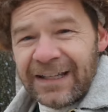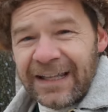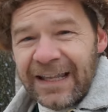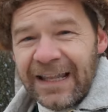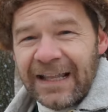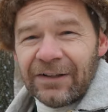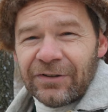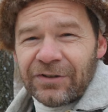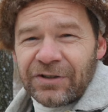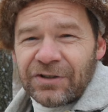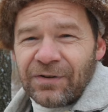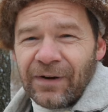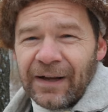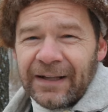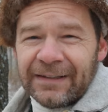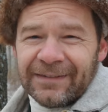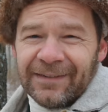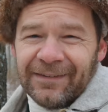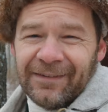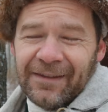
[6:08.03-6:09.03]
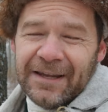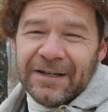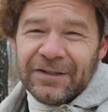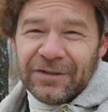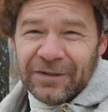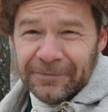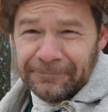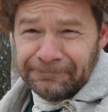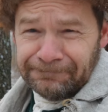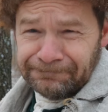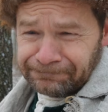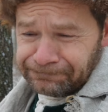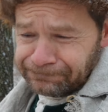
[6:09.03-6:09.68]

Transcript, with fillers: uh, English translation.